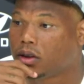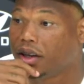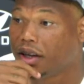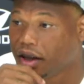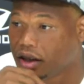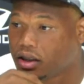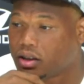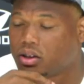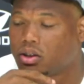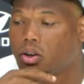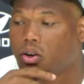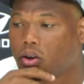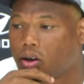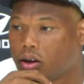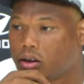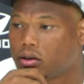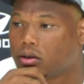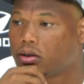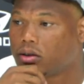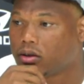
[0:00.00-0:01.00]
Get us
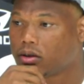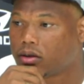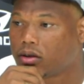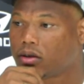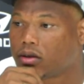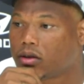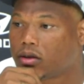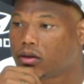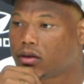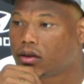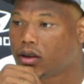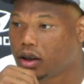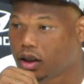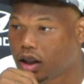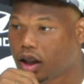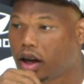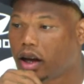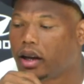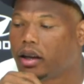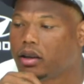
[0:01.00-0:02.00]
yards. A
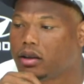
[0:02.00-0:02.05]
lot.